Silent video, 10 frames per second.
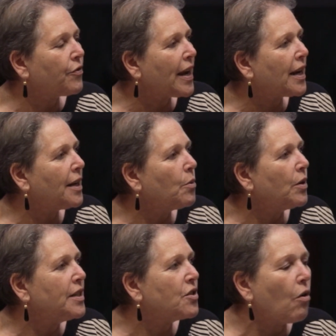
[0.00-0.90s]
frankly,
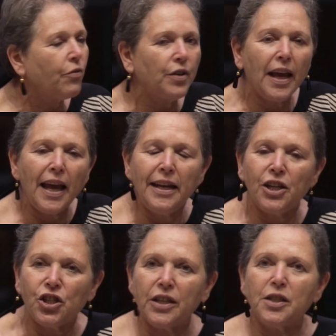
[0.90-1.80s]
what is often a
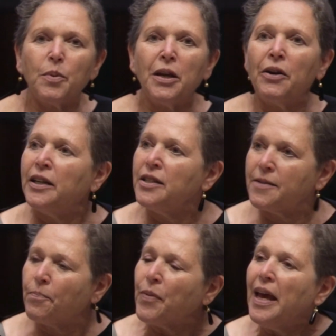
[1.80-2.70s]
hellish
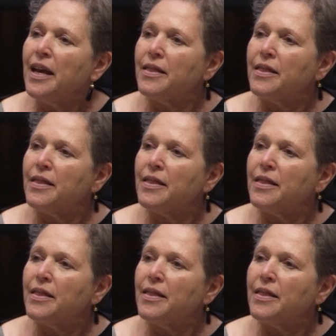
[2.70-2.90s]
experience.